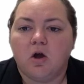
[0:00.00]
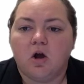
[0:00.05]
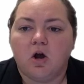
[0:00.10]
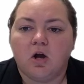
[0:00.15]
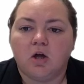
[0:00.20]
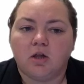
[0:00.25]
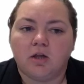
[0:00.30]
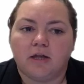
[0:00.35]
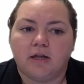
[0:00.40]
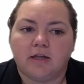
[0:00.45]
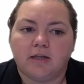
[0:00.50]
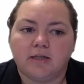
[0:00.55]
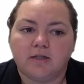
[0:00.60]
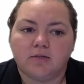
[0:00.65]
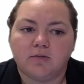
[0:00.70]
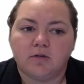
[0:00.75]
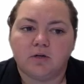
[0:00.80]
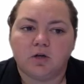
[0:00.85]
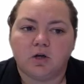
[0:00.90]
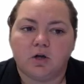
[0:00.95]
are likely
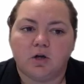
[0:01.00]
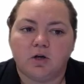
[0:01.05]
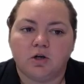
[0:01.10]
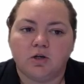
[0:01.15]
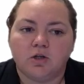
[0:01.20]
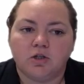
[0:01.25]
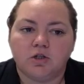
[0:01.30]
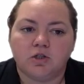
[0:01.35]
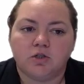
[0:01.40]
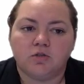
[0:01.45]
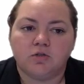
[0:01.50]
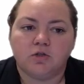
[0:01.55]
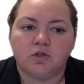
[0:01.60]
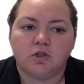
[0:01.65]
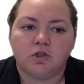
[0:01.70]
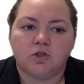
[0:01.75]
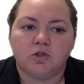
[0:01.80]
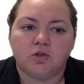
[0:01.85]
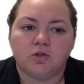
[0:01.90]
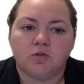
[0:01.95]
to occur due
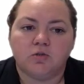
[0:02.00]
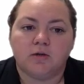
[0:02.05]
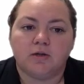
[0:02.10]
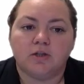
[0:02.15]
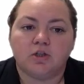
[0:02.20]
to